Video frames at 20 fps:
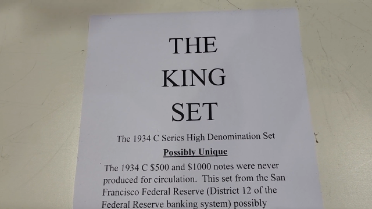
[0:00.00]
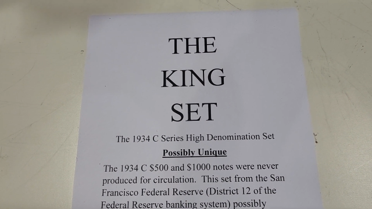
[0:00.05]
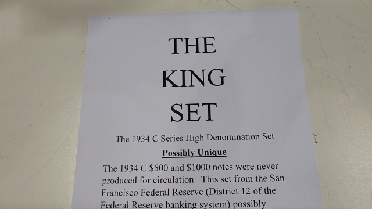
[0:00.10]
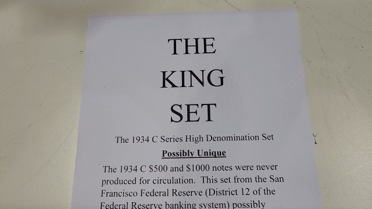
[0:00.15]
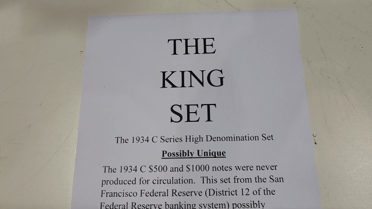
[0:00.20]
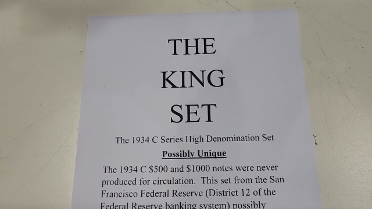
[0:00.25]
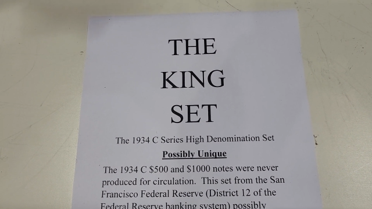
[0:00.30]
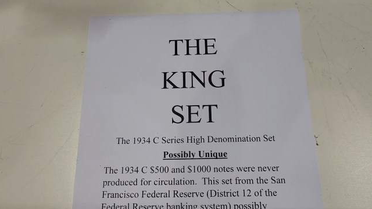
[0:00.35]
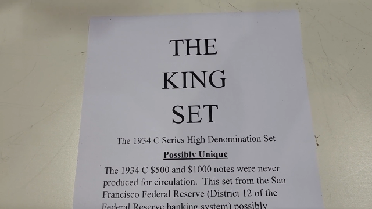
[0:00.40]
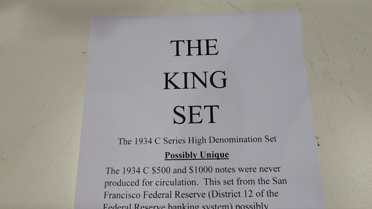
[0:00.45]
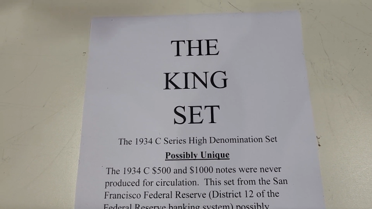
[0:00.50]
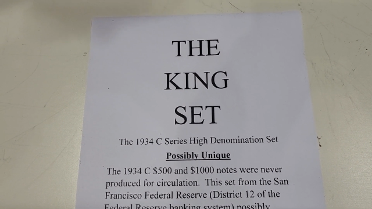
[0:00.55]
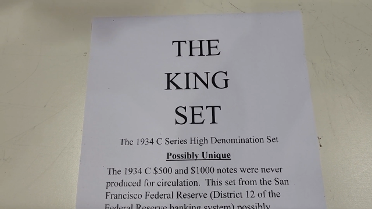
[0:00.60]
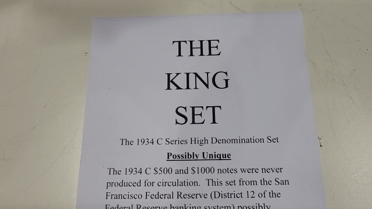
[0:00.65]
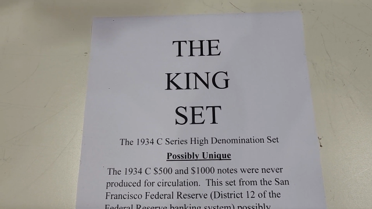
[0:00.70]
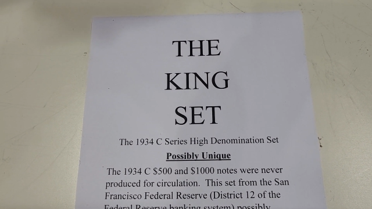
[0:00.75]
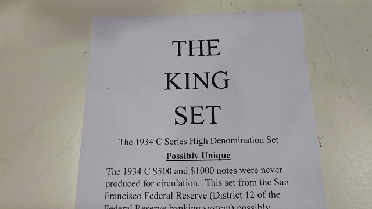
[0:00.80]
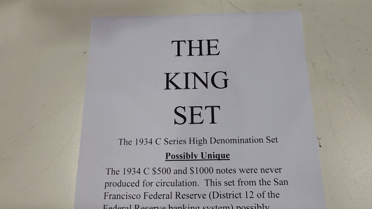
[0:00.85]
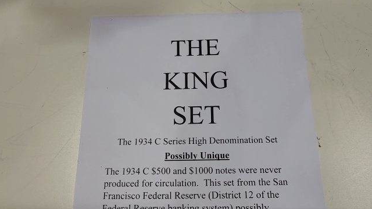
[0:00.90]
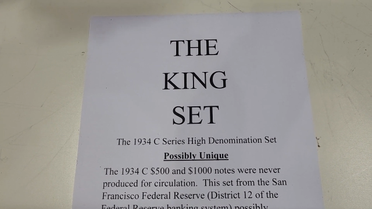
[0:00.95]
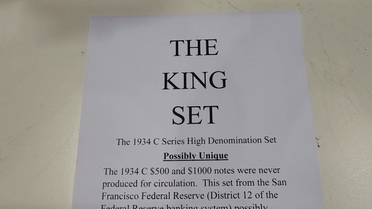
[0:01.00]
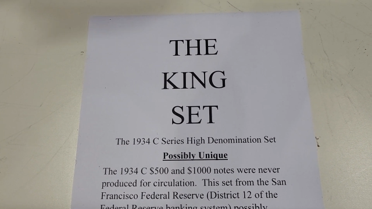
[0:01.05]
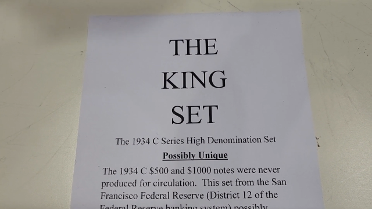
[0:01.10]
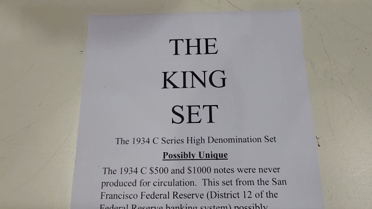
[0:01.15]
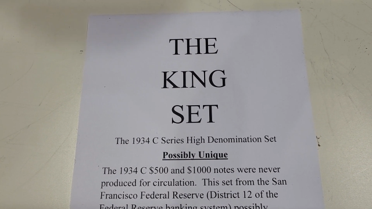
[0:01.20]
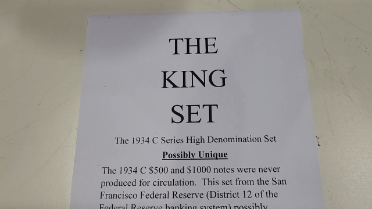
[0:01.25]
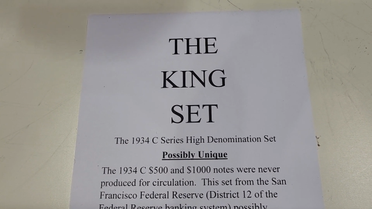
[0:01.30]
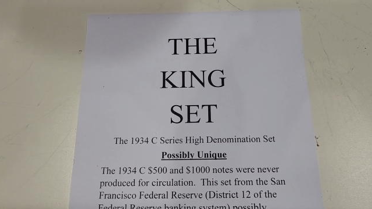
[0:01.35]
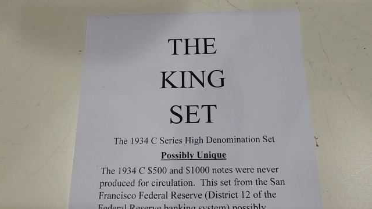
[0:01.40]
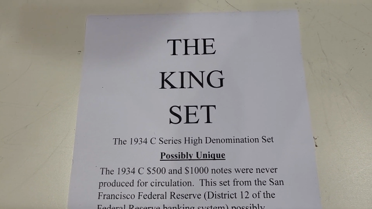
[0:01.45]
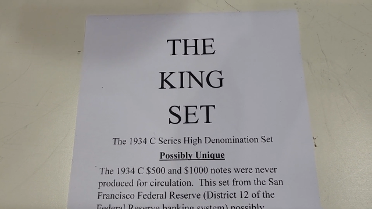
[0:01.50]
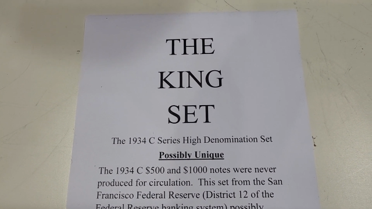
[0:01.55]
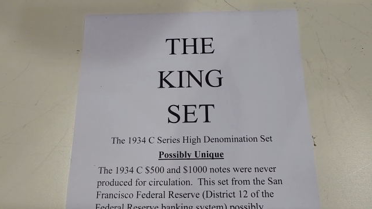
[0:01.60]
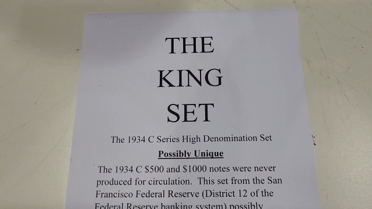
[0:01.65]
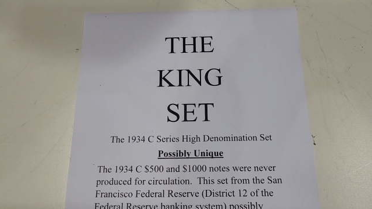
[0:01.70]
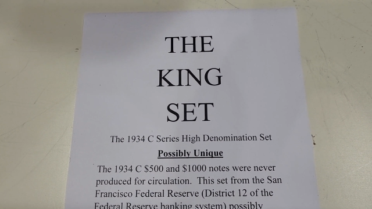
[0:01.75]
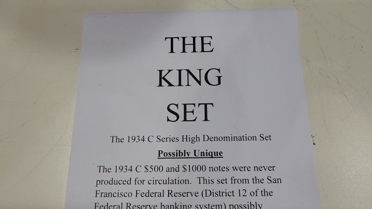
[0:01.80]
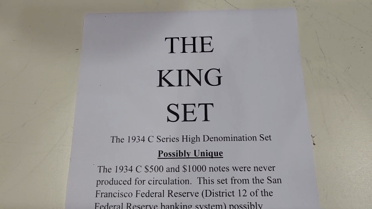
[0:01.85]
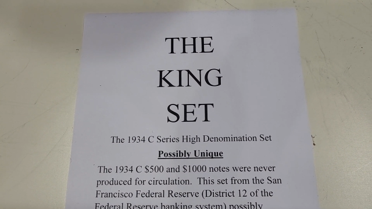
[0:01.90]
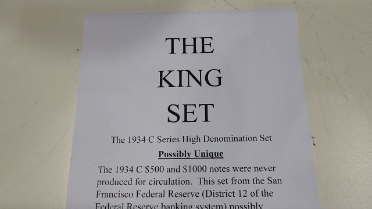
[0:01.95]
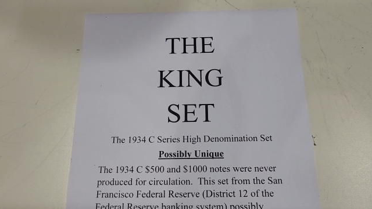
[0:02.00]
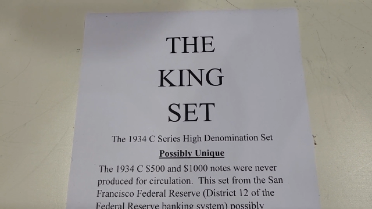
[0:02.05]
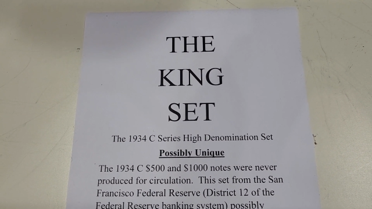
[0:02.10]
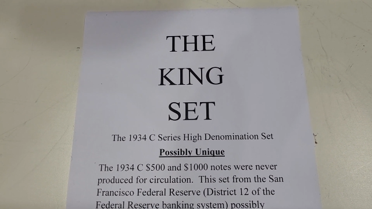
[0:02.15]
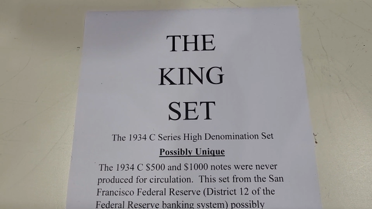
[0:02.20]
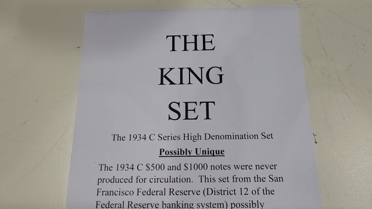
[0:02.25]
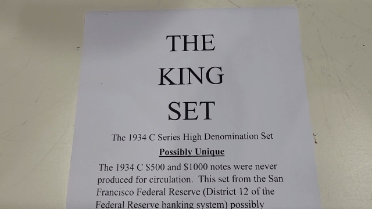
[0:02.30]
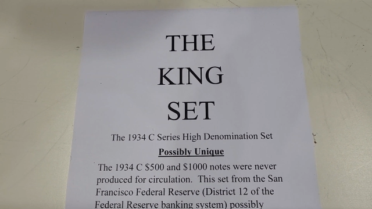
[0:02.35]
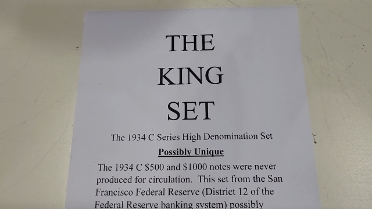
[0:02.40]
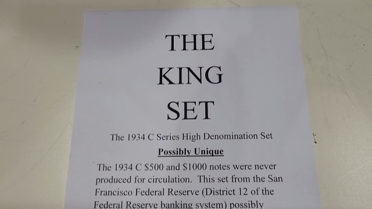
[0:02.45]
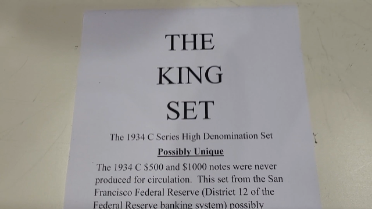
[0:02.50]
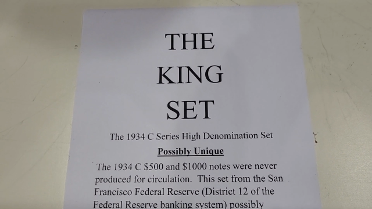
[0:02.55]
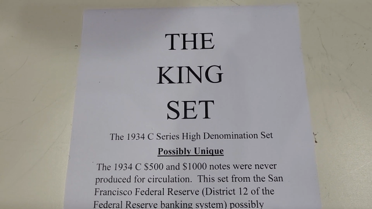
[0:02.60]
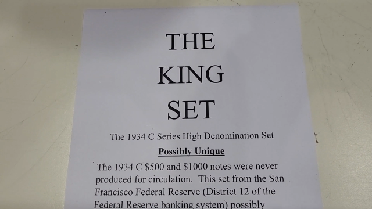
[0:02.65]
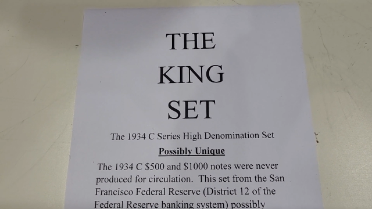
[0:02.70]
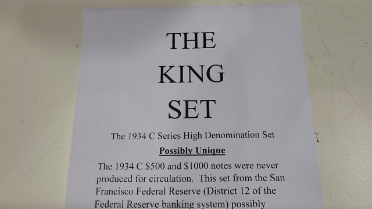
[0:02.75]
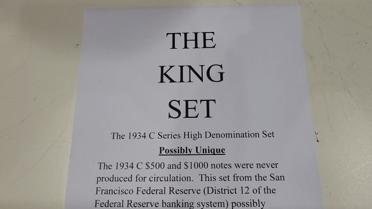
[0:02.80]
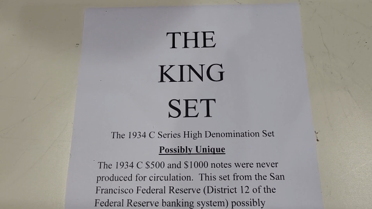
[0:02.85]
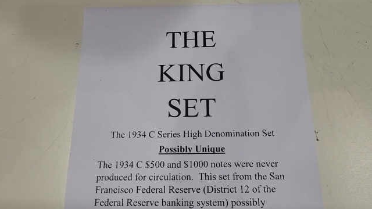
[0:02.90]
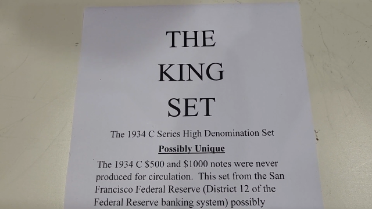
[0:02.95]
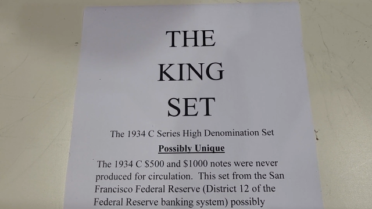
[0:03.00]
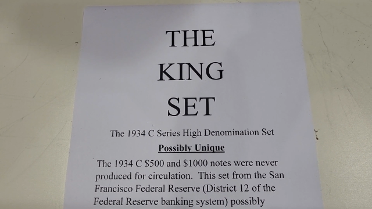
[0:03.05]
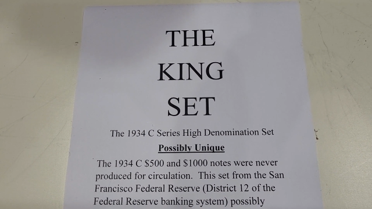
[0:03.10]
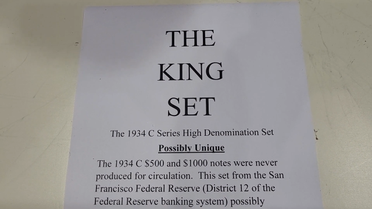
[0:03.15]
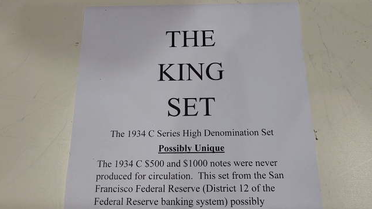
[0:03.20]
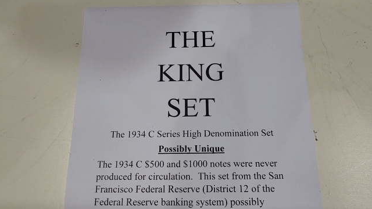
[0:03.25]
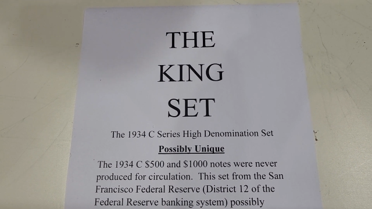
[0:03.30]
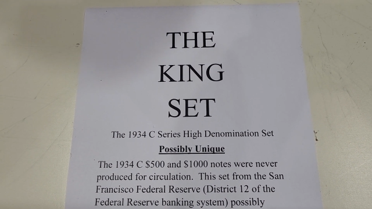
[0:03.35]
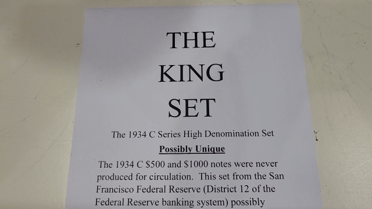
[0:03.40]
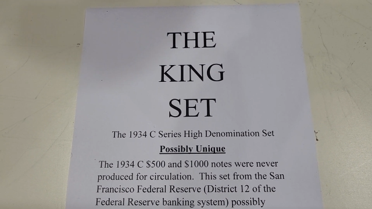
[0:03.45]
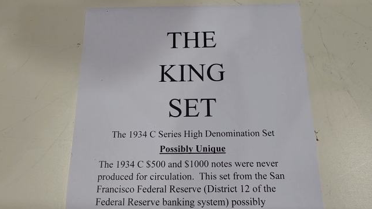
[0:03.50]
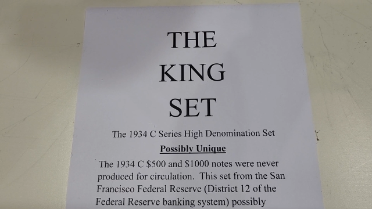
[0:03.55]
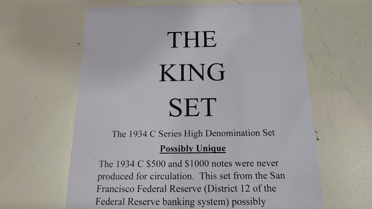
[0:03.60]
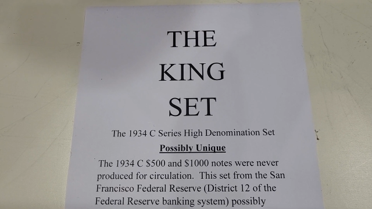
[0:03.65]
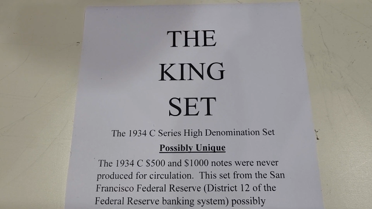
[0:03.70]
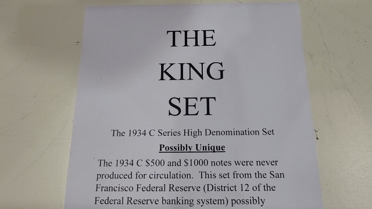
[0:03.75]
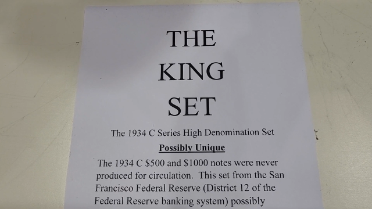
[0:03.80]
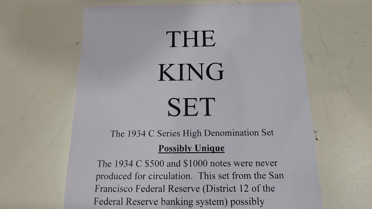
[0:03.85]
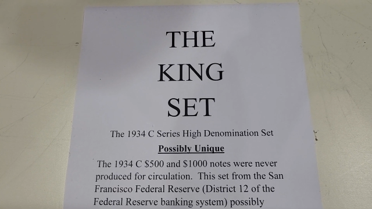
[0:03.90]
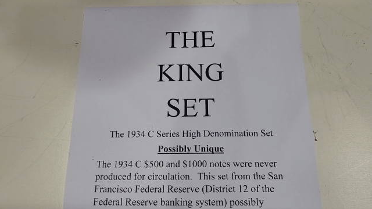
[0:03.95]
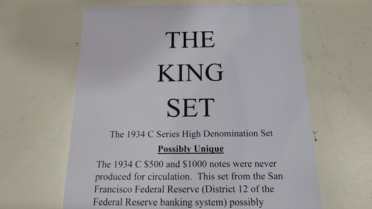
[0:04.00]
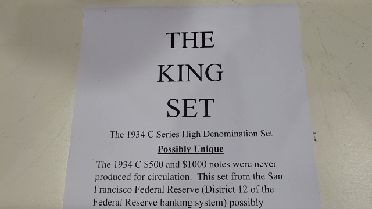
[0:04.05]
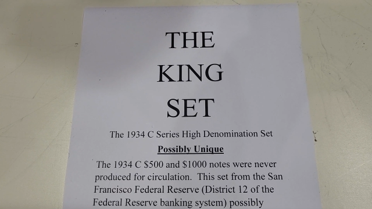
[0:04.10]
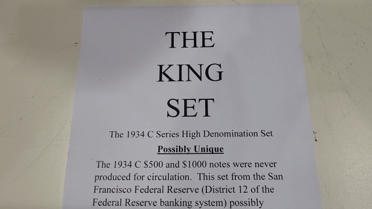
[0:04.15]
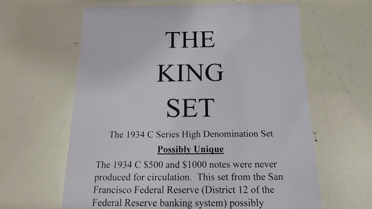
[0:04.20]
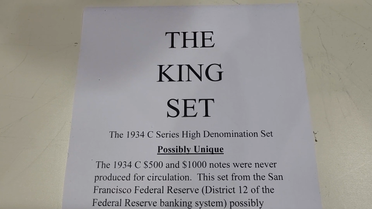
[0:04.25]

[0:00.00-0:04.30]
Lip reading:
No face is visible, so there are no lips to read.